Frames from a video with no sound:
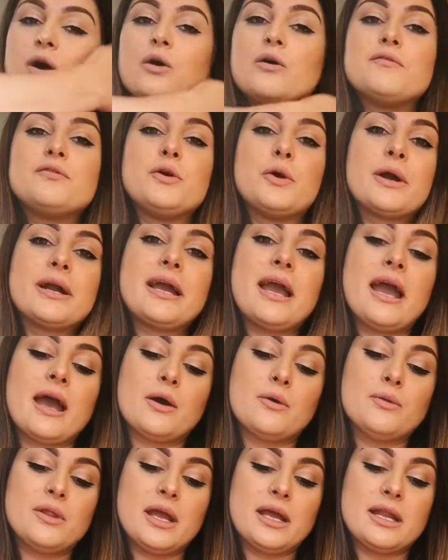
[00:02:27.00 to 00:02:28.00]
of your
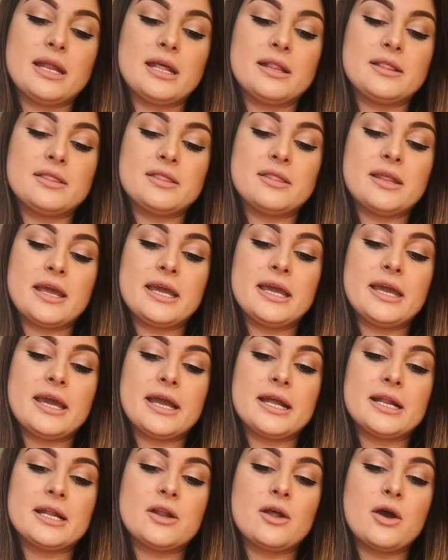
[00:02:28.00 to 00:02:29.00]
account and then they
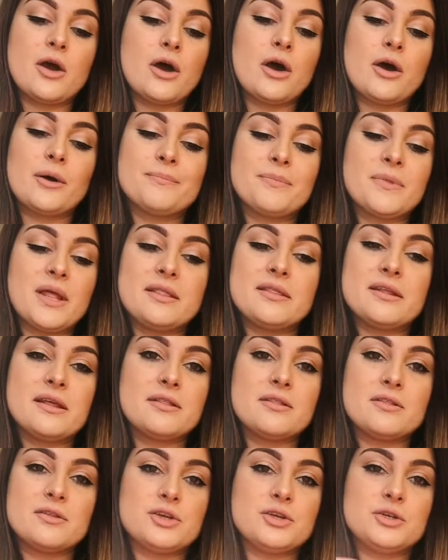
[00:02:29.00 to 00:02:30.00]
can, um, and
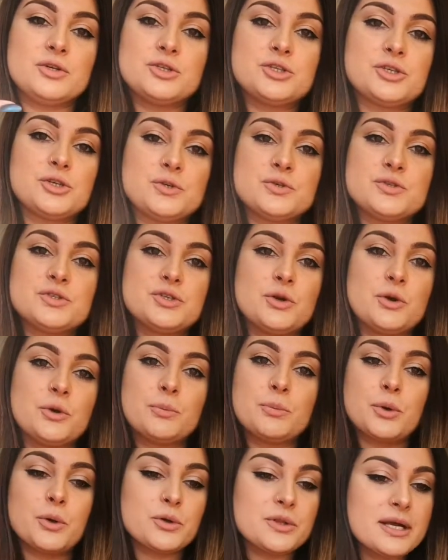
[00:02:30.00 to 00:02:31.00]
then you choose your
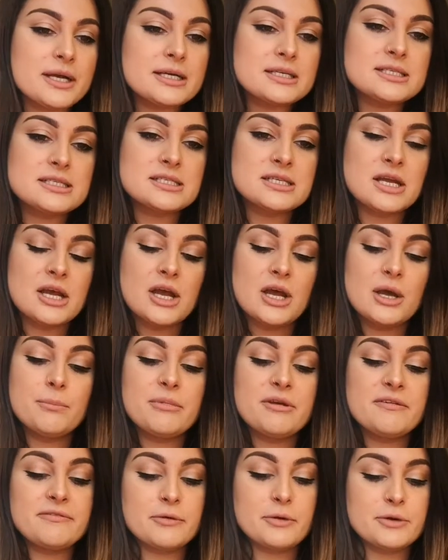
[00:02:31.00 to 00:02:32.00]
products.
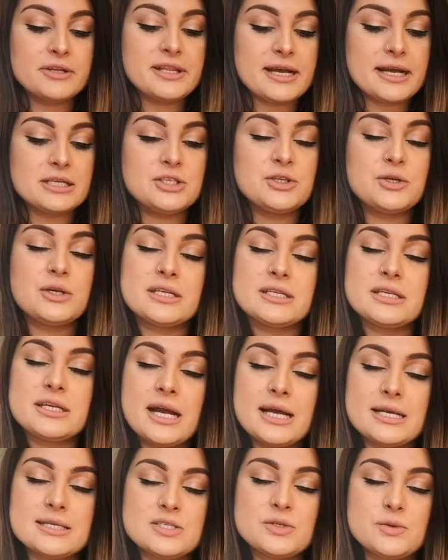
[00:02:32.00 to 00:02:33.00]
Before that, you can
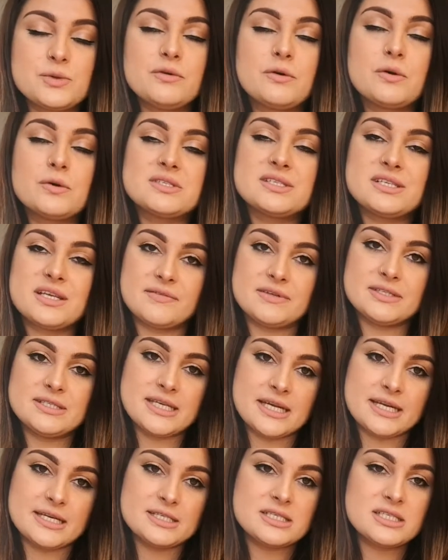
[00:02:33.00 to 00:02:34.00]
cancel, you've got seven
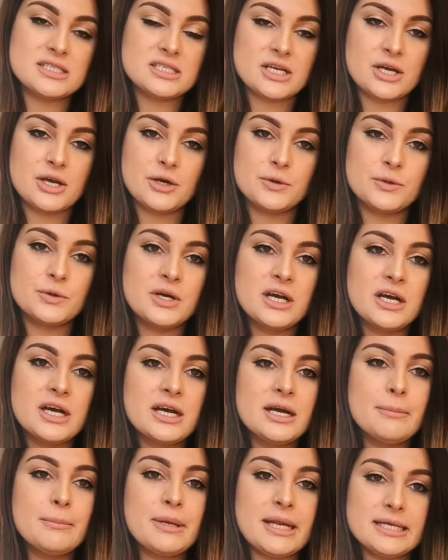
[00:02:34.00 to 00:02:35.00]
days. So
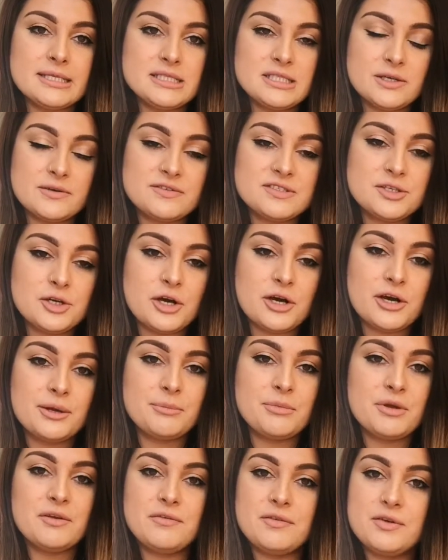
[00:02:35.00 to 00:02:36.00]
plenty of
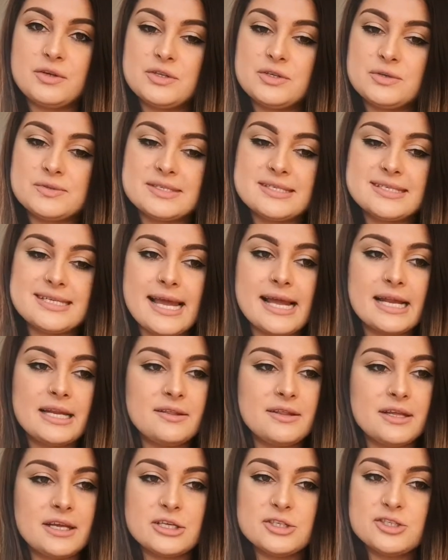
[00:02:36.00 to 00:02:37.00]
time. If you don't see
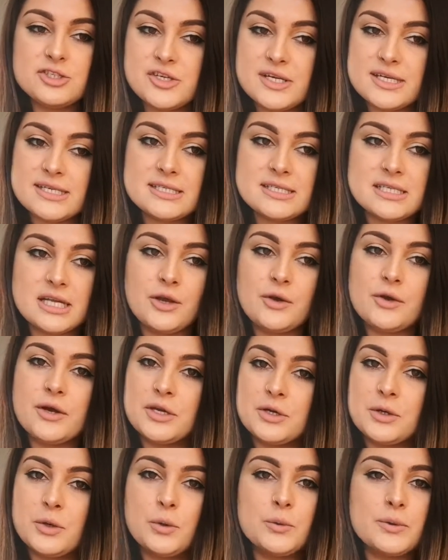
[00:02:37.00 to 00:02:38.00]
anything interesting, you
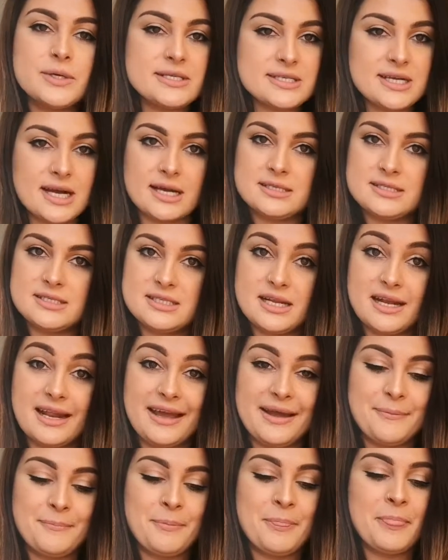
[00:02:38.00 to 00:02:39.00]
can always cancel
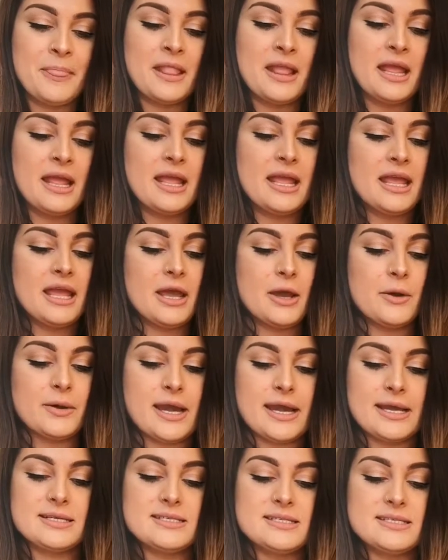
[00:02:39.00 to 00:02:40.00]
it.
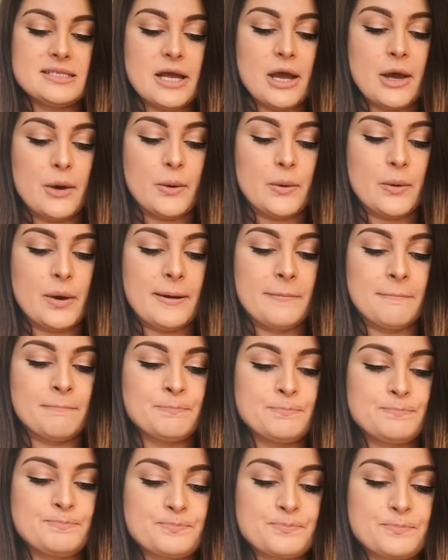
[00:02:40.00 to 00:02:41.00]
Okay, so
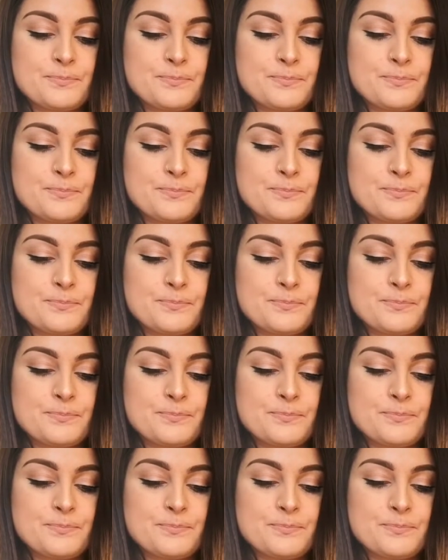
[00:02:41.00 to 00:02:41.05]
um,